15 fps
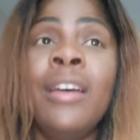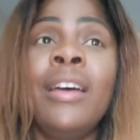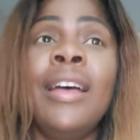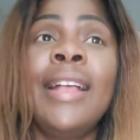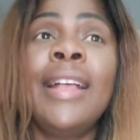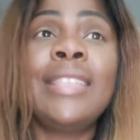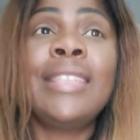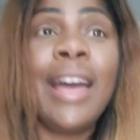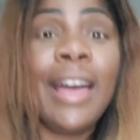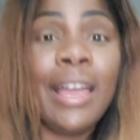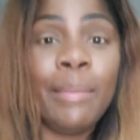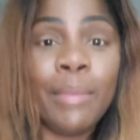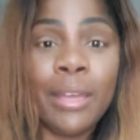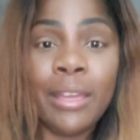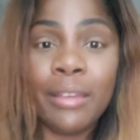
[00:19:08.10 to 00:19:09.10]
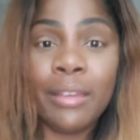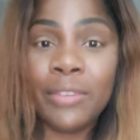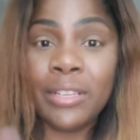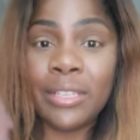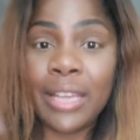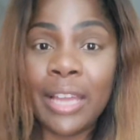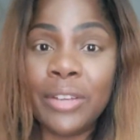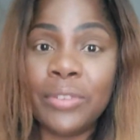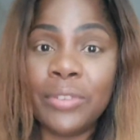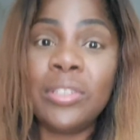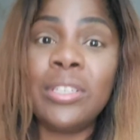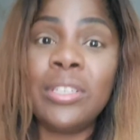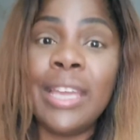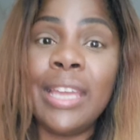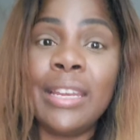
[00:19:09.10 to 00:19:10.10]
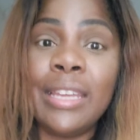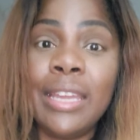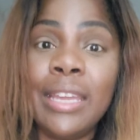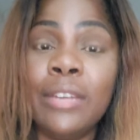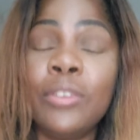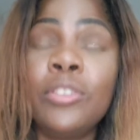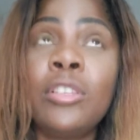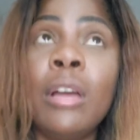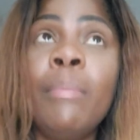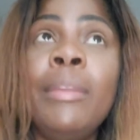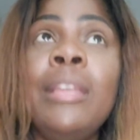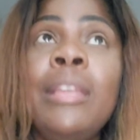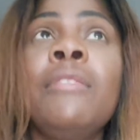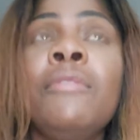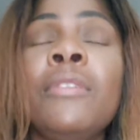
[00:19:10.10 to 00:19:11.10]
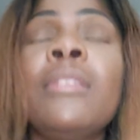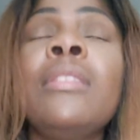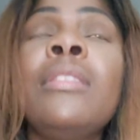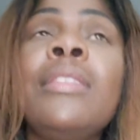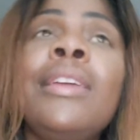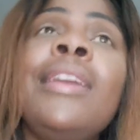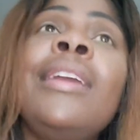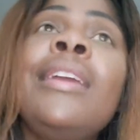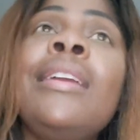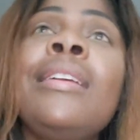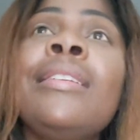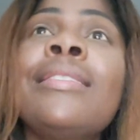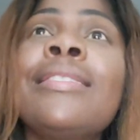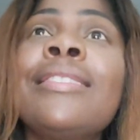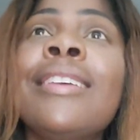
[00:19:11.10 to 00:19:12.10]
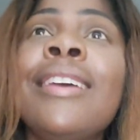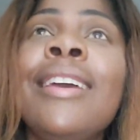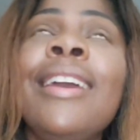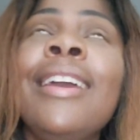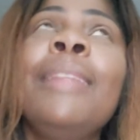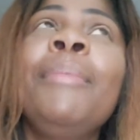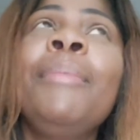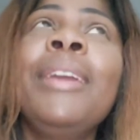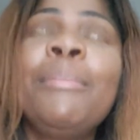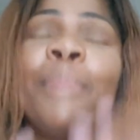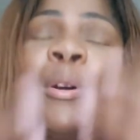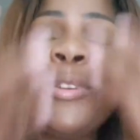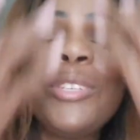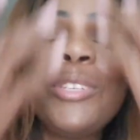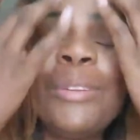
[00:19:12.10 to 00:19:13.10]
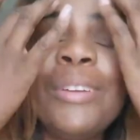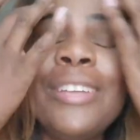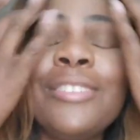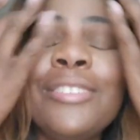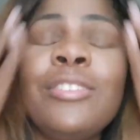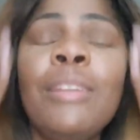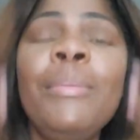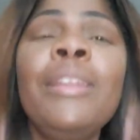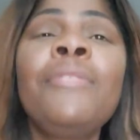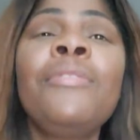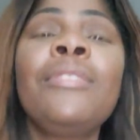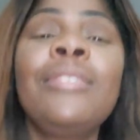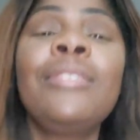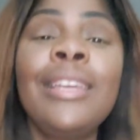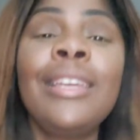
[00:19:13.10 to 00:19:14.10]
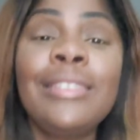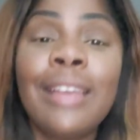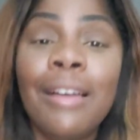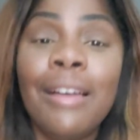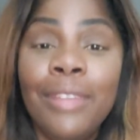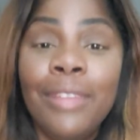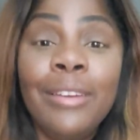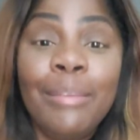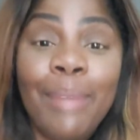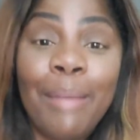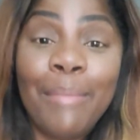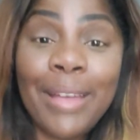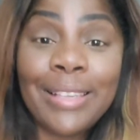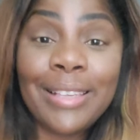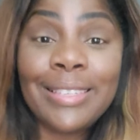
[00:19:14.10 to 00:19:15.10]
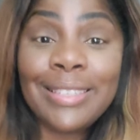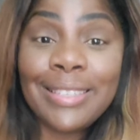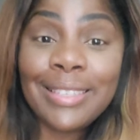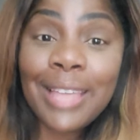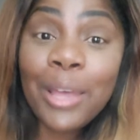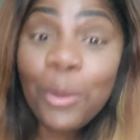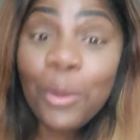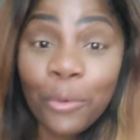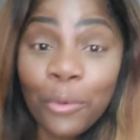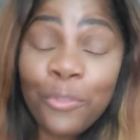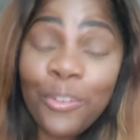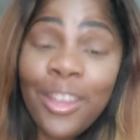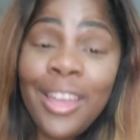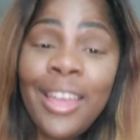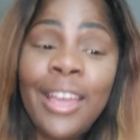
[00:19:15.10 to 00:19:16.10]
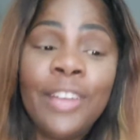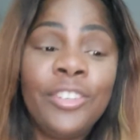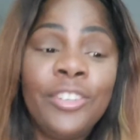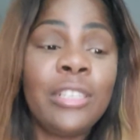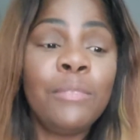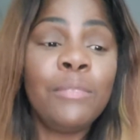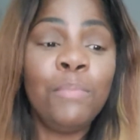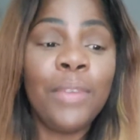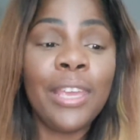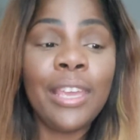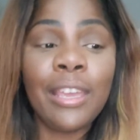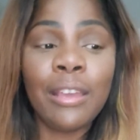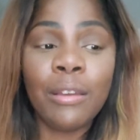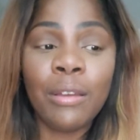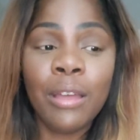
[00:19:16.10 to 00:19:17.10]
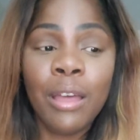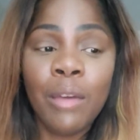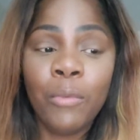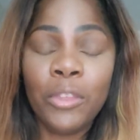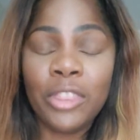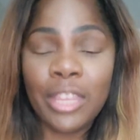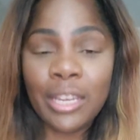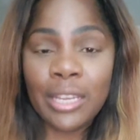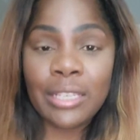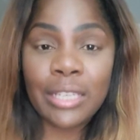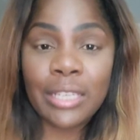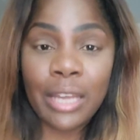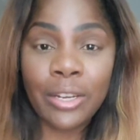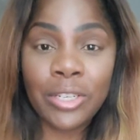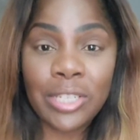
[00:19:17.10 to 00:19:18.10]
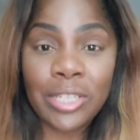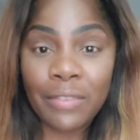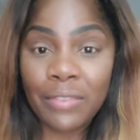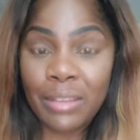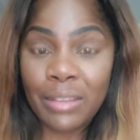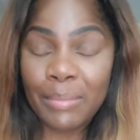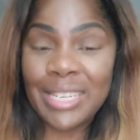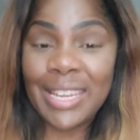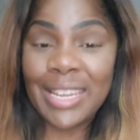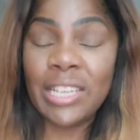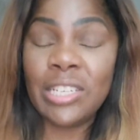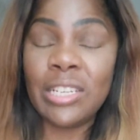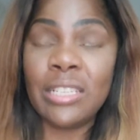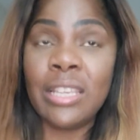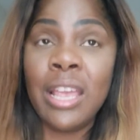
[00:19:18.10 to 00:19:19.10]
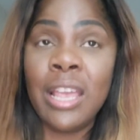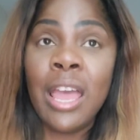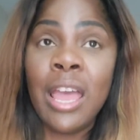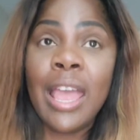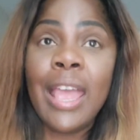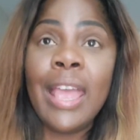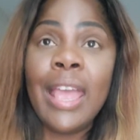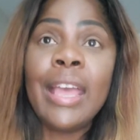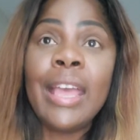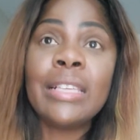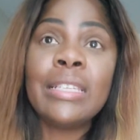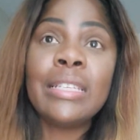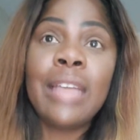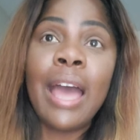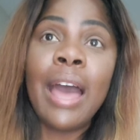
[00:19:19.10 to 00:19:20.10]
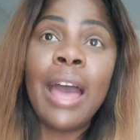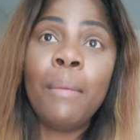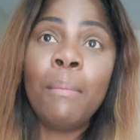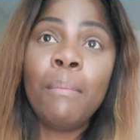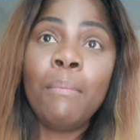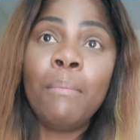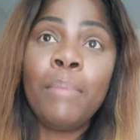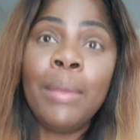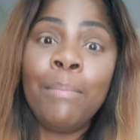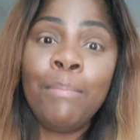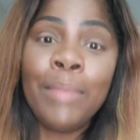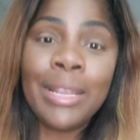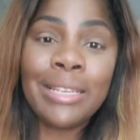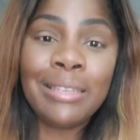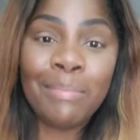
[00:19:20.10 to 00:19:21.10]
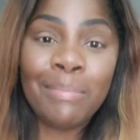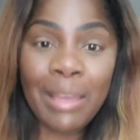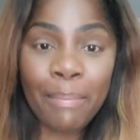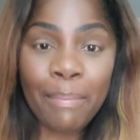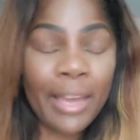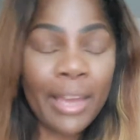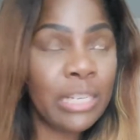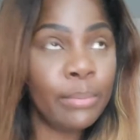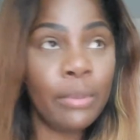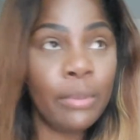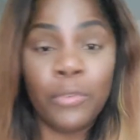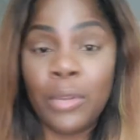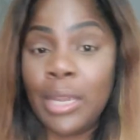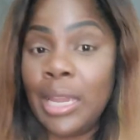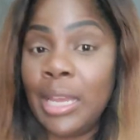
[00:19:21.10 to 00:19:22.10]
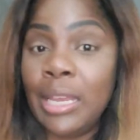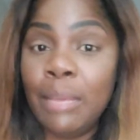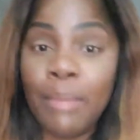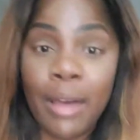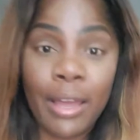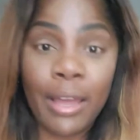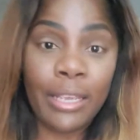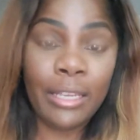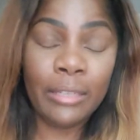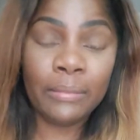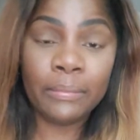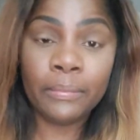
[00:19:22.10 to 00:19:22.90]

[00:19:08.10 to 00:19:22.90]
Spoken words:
a time of this understanding. And there's so many different things. And I'm getting emotional because there's so many different things I've learned about myself, just being within this energy of limitations. It has not been meant to be a punishment for anybody.